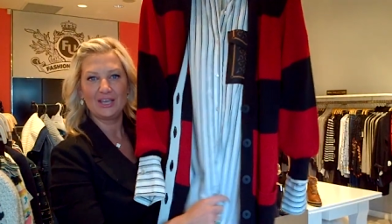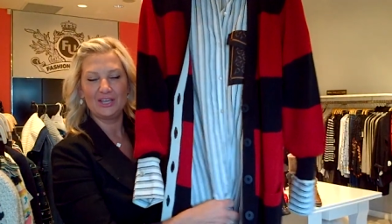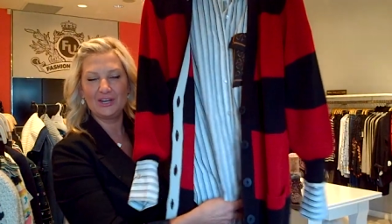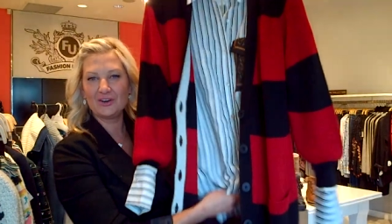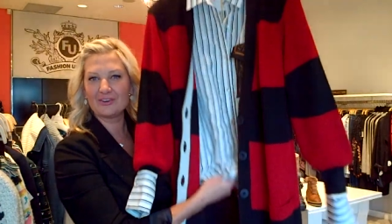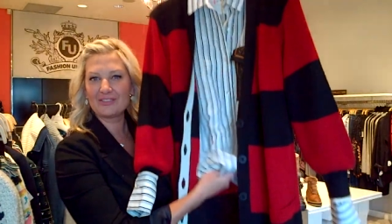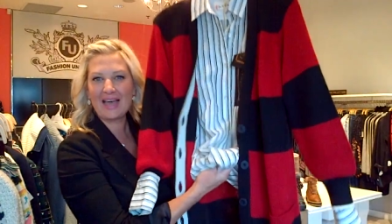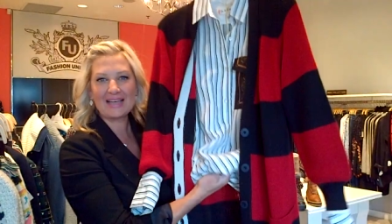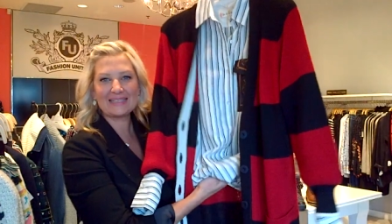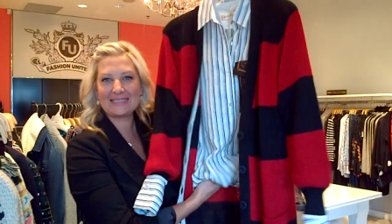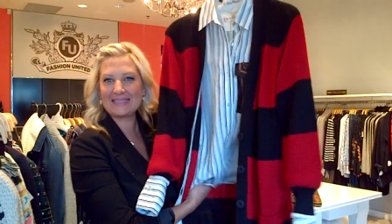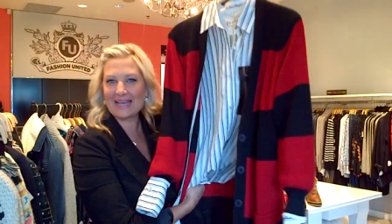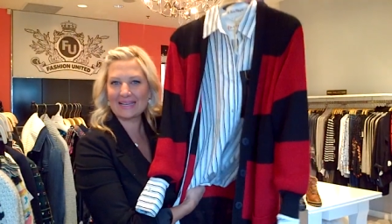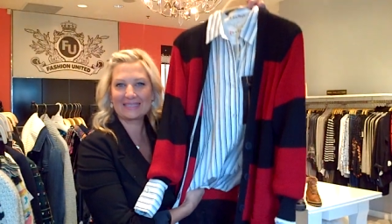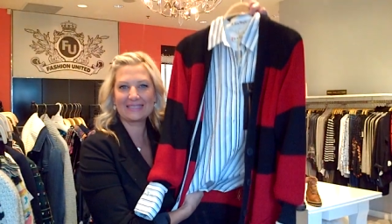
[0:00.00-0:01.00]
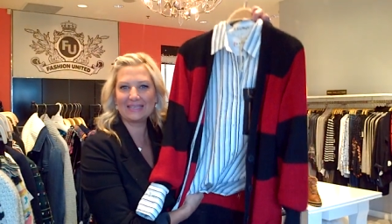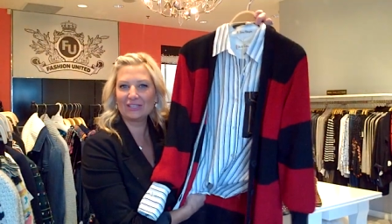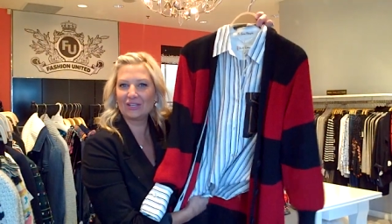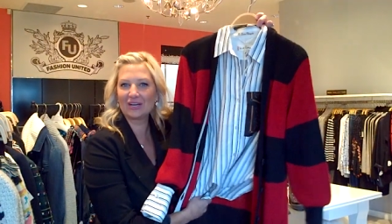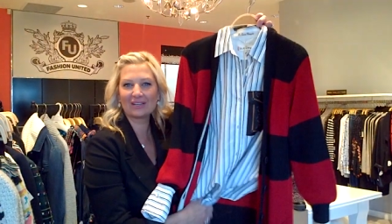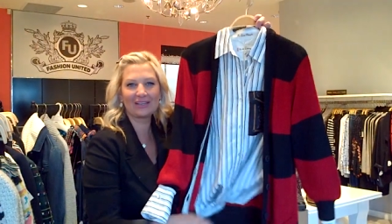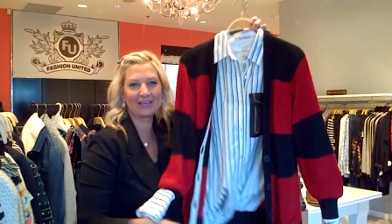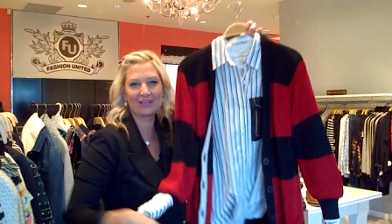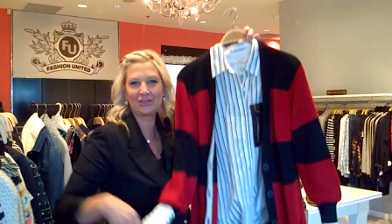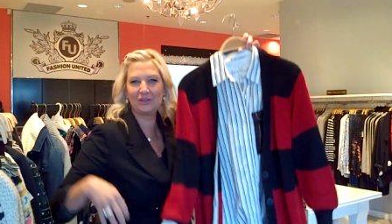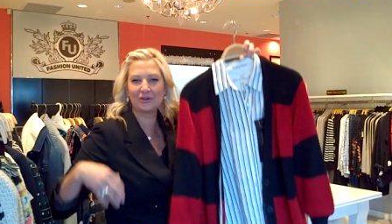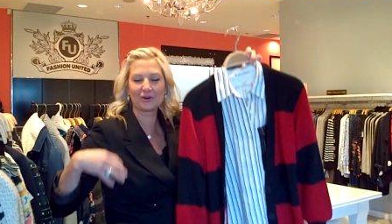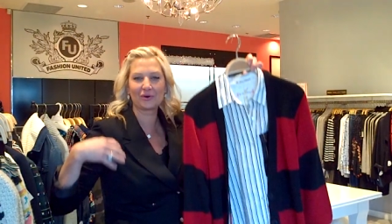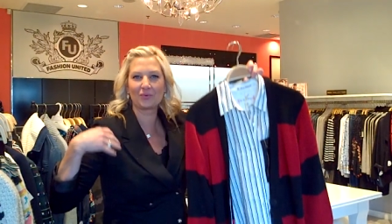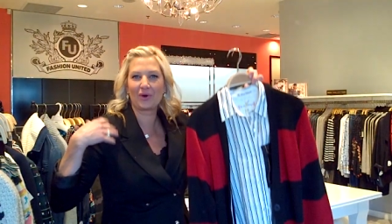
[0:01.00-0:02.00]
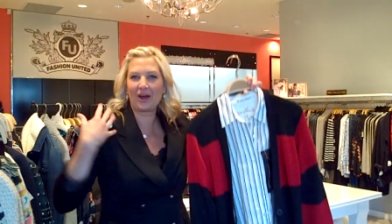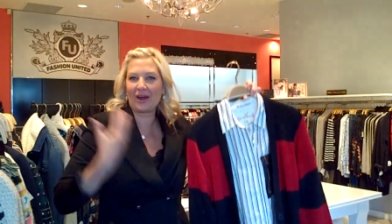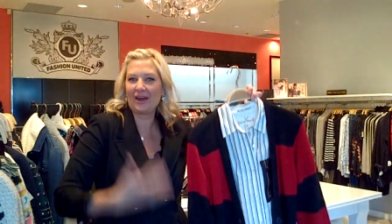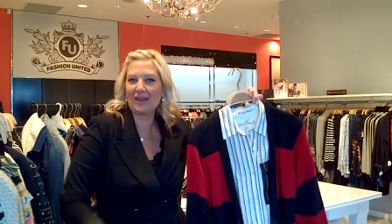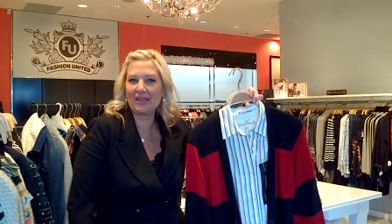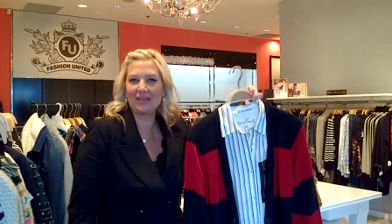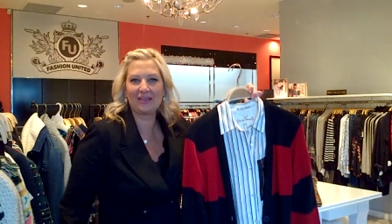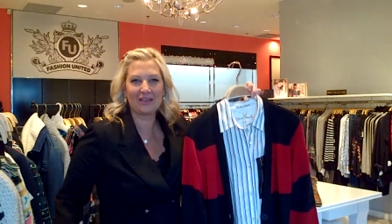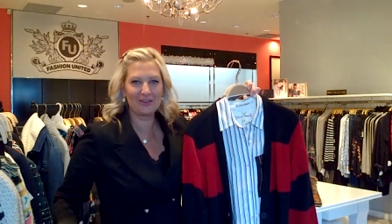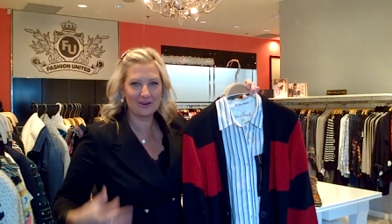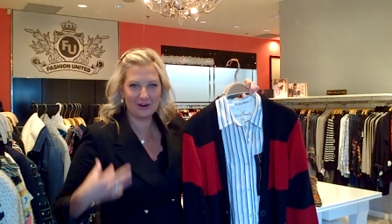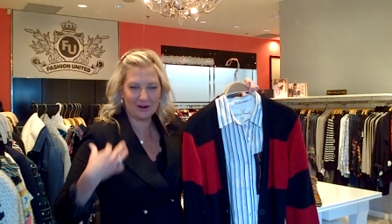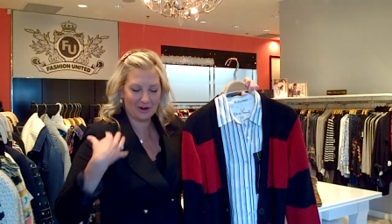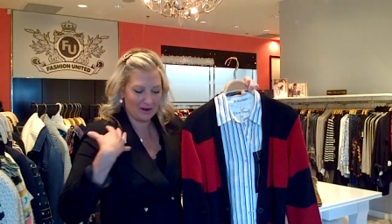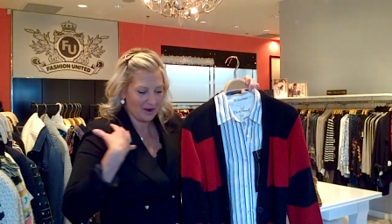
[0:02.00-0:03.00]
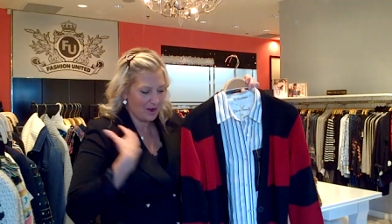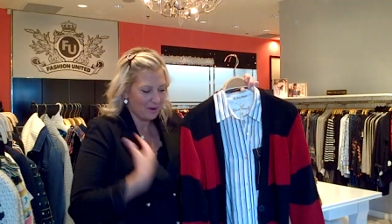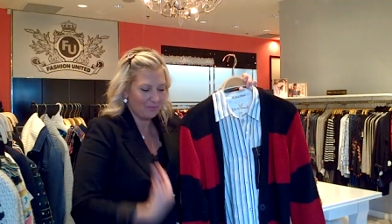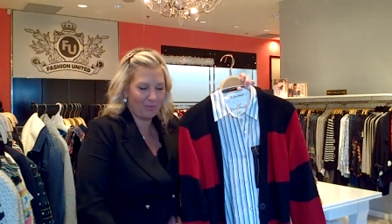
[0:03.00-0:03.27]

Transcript: You know that sexy look like you're wearing your